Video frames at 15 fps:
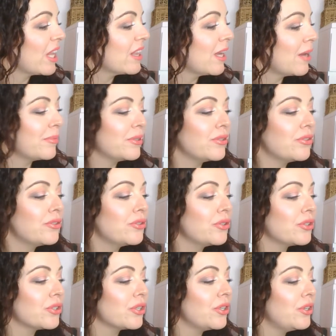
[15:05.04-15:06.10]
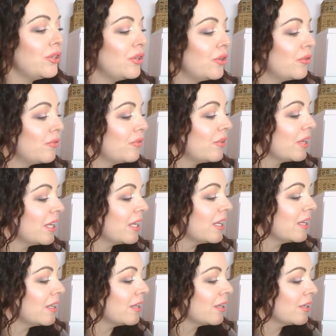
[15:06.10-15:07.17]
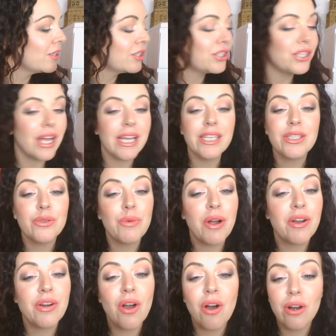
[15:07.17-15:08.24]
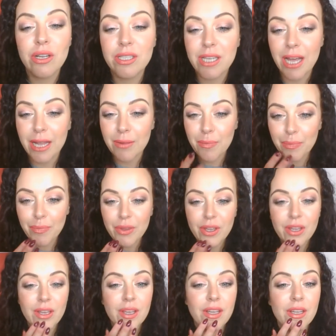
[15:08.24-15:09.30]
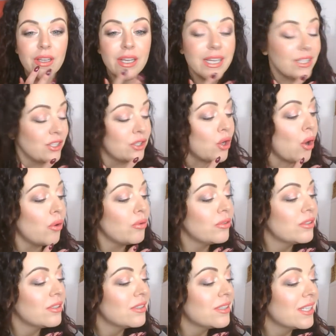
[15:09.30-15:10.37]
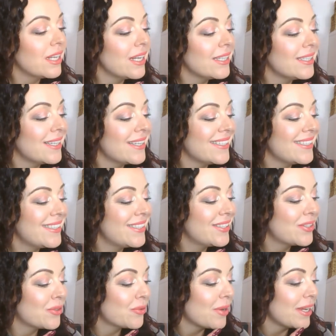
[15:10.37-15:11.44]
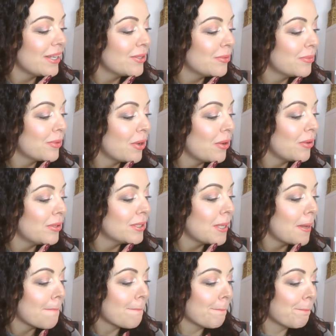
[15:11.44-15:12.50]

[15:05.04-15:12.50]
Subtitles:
That'd be such a lovely shade to wear on holiday. It's gold. The glitter is straight up gold.